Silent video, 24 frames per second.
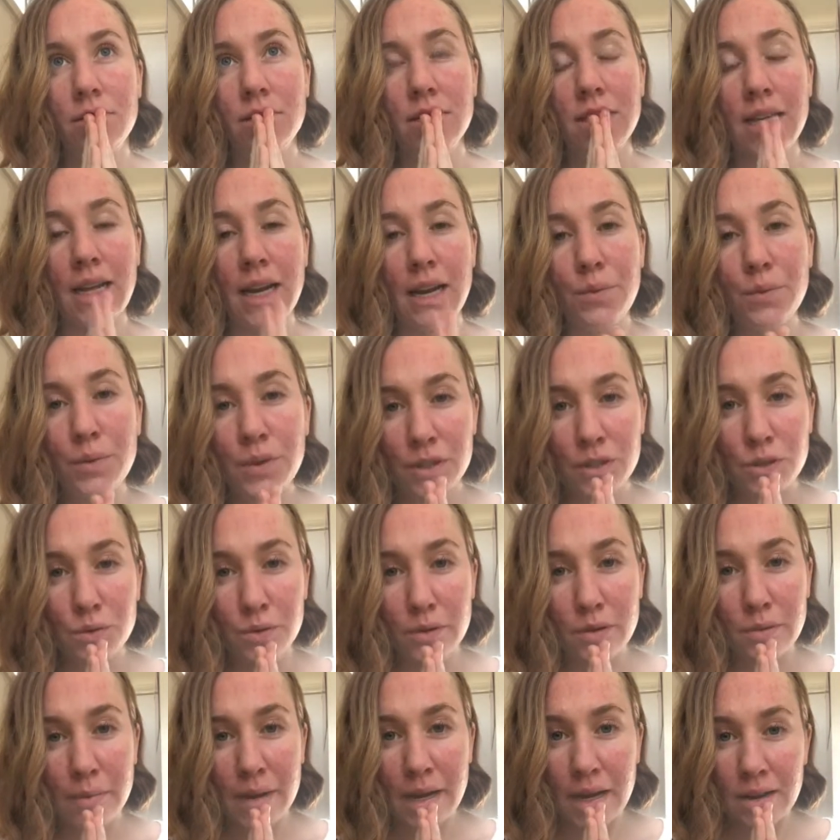Today I want to
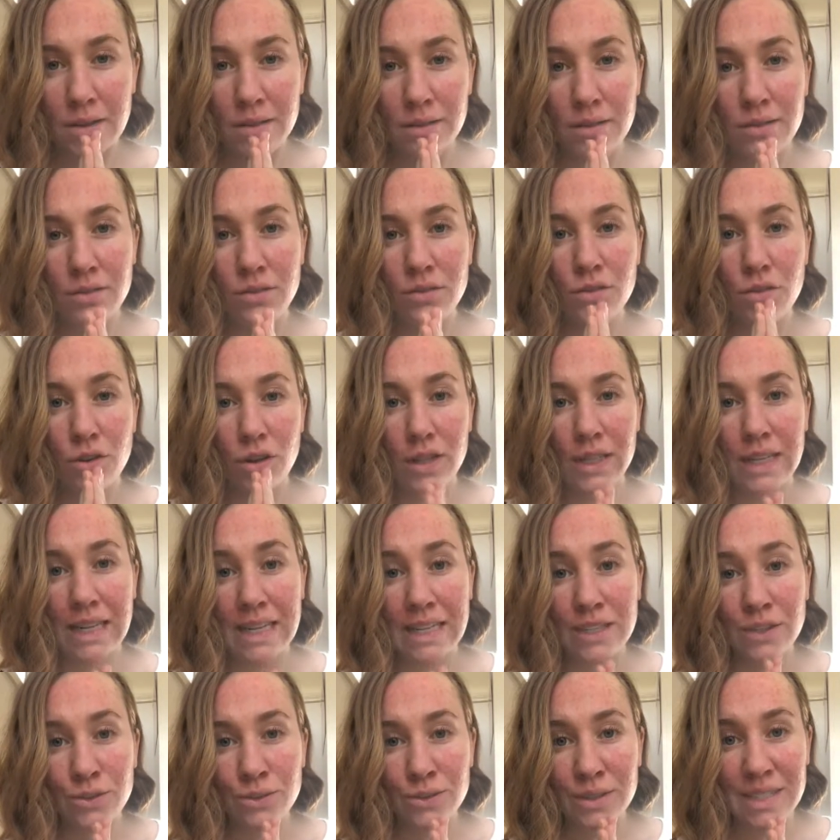talk about not
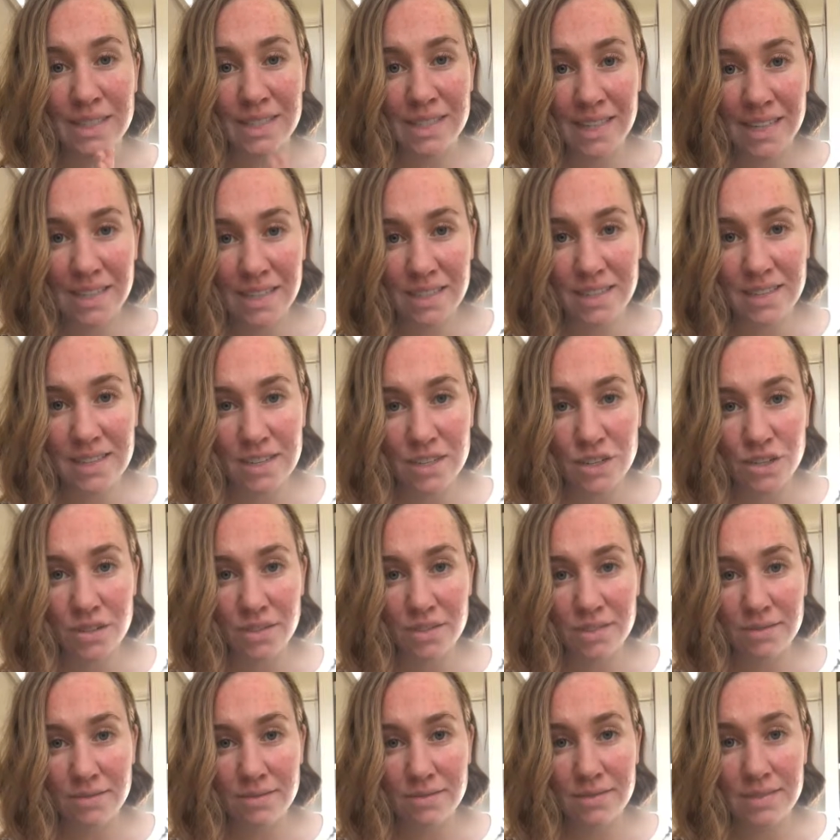letting your skin
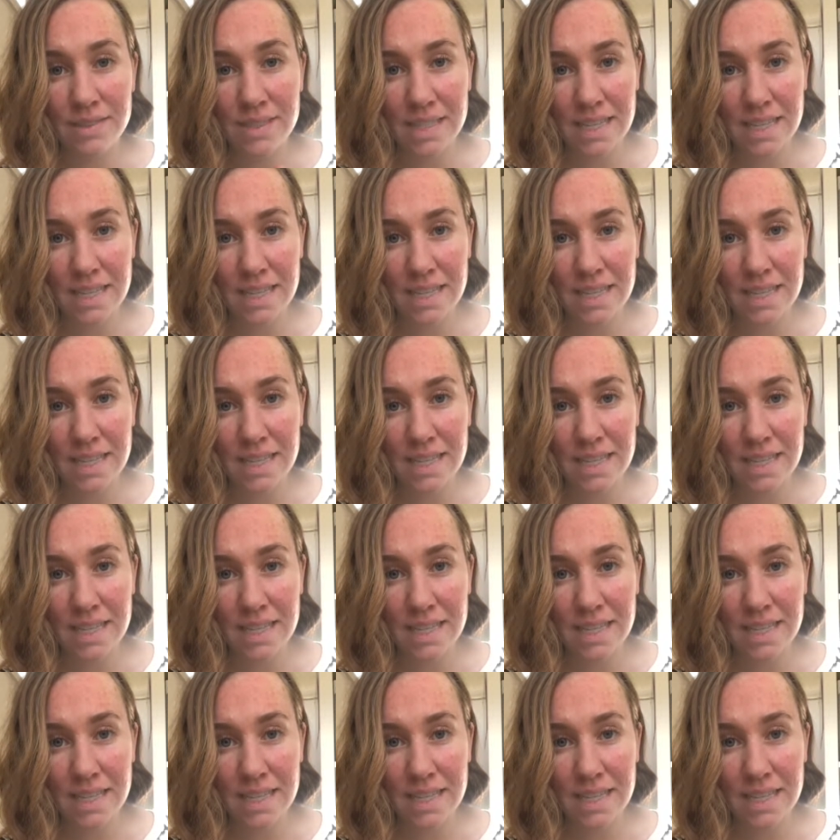condition